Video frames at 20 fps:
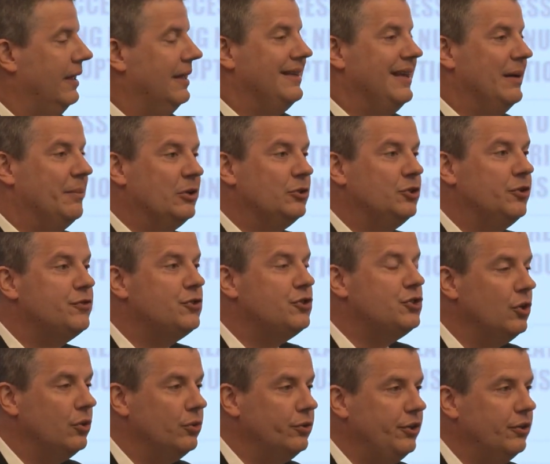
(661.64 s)
the amount of
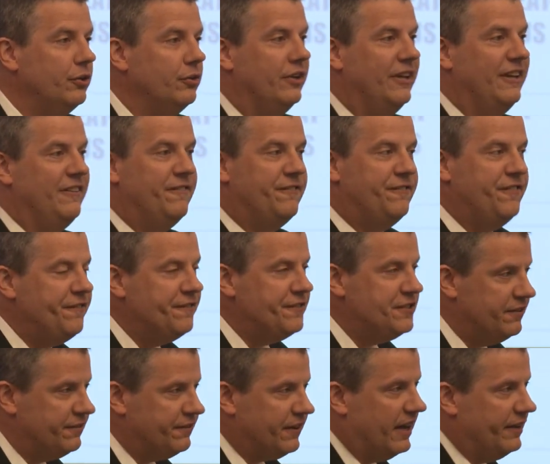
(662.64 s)
sodium in
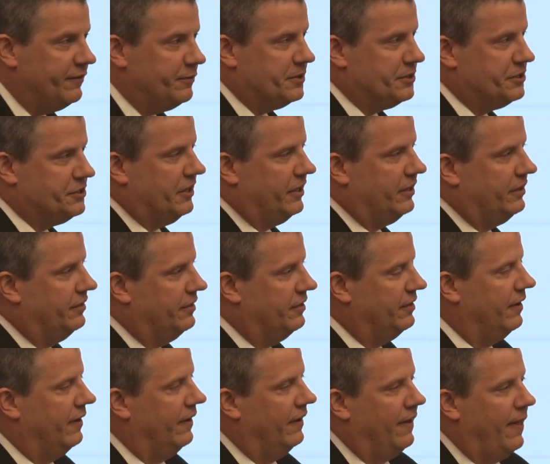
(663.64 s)
55%.
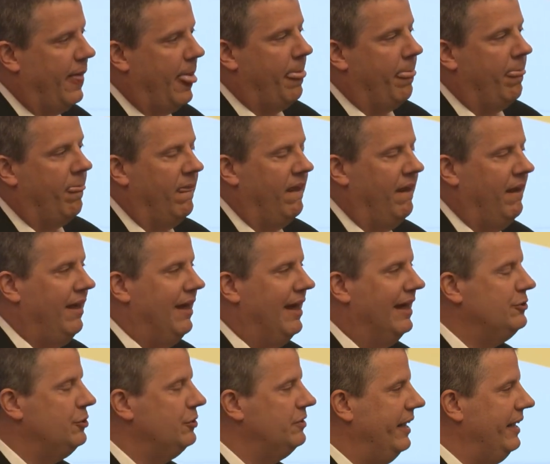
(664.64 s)

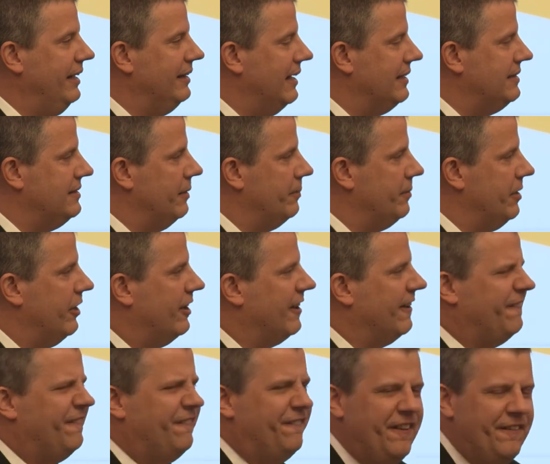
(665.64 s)
And today in Latin America,
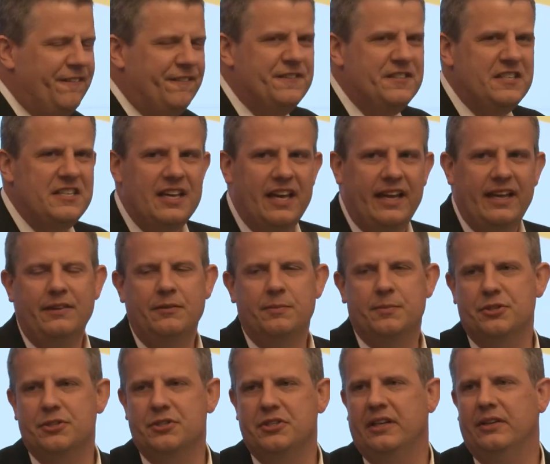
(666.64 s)

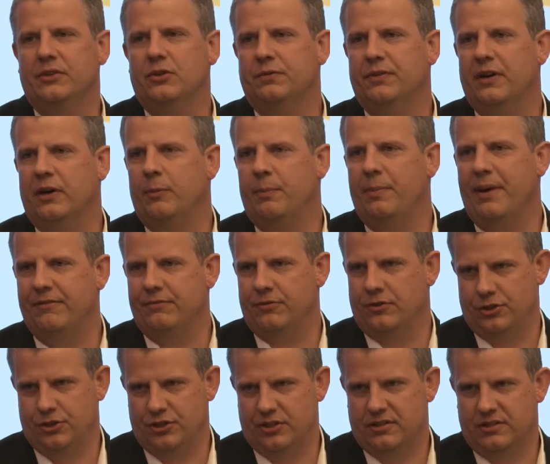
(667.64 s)
58% of our
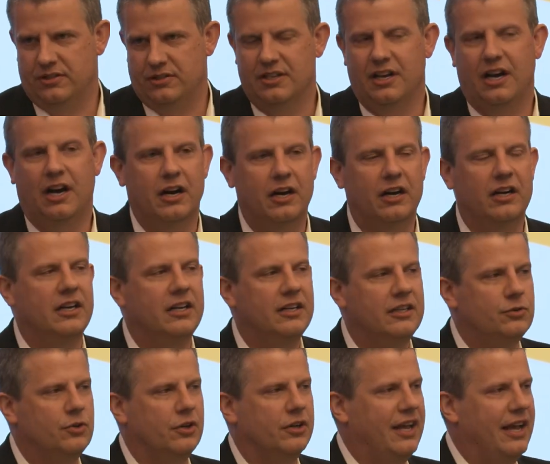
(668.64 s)
beverages are
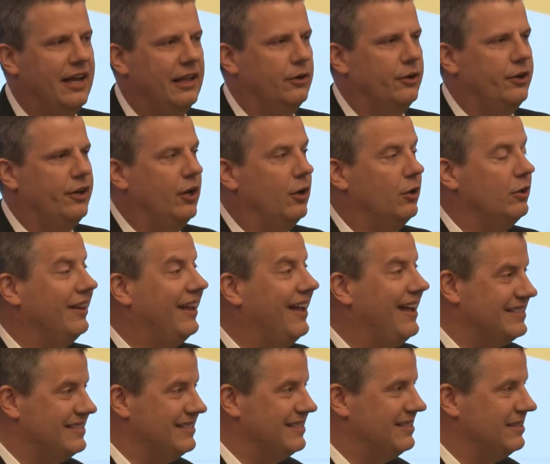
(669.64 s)
100 calories or
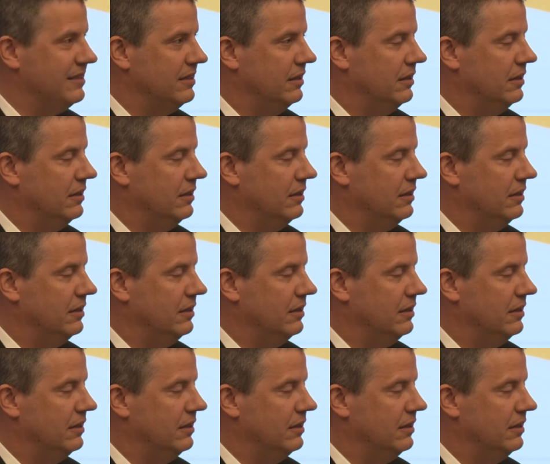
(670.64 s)
less.